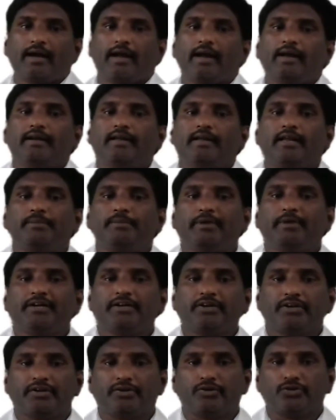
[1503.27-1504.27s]
and
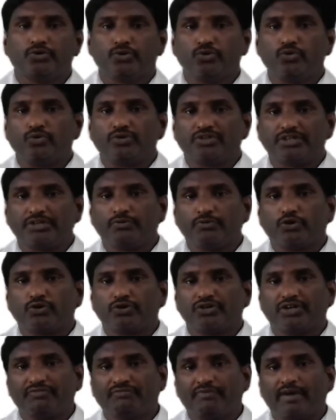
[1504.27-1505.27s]
element 2
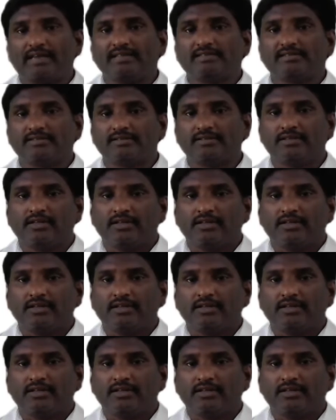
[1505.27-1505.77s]
keyword defines